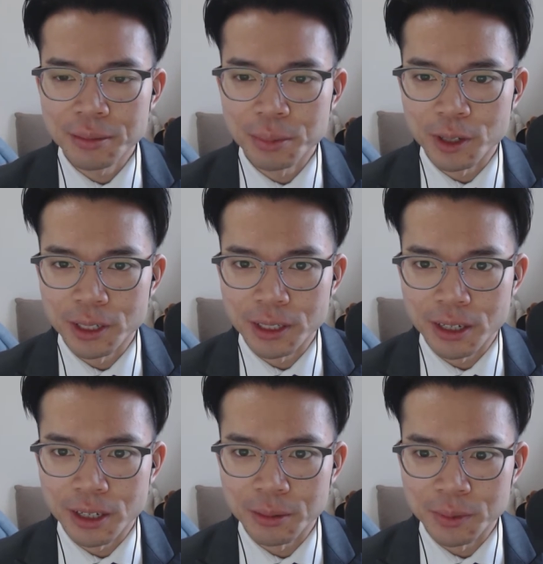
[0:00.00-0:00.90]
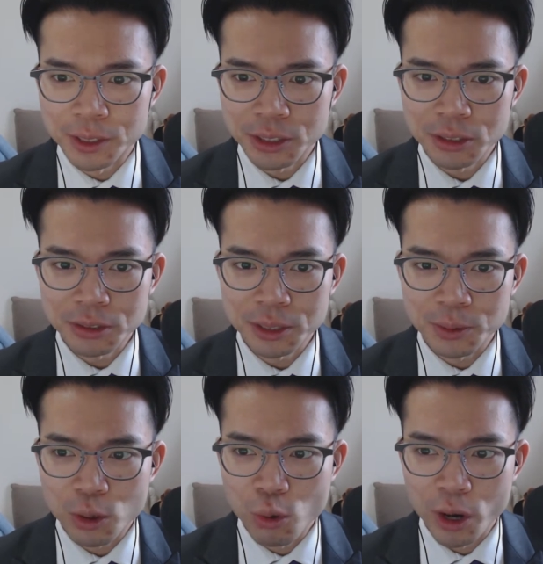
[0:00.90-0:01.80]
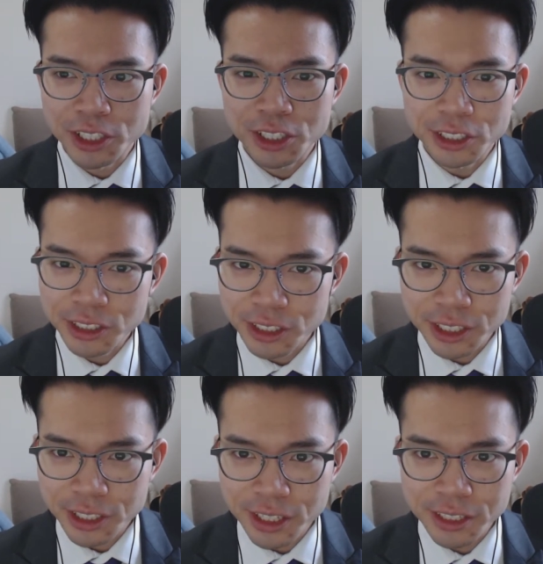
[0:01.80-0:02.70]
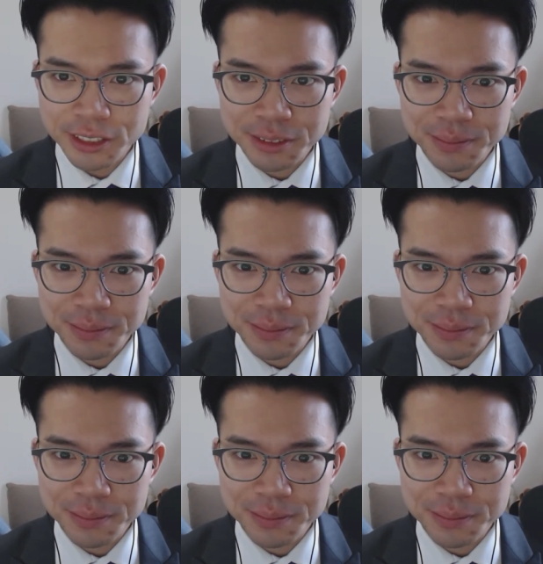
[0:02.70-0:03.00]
But let's go through some questions that I got